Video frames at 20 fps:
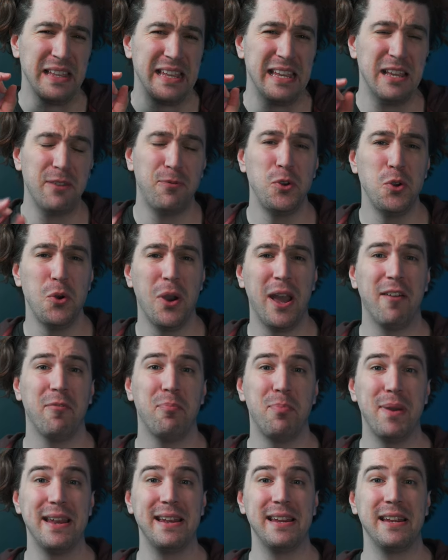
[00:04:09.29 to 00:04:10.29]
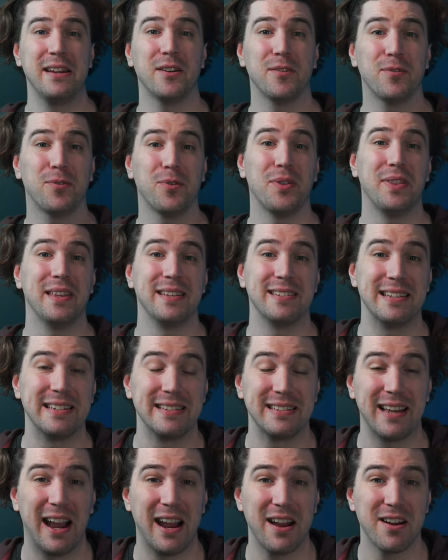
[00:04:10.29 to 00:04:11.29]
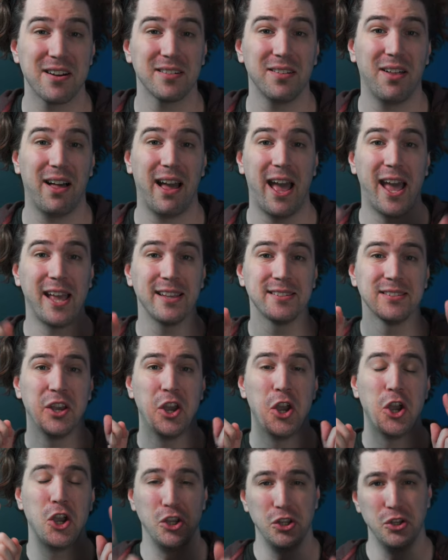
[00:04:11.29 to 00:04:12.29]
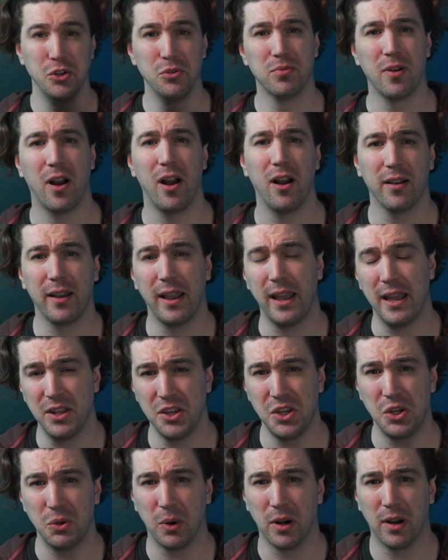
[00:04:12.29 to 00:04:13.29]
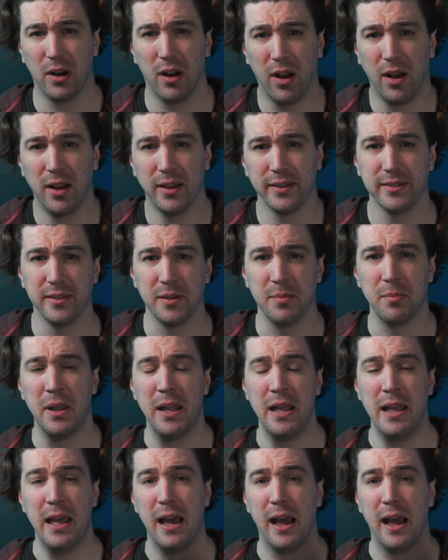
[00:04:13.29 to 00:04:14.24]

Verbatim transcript: if you have been here for this entire class, you rock and you are awesome.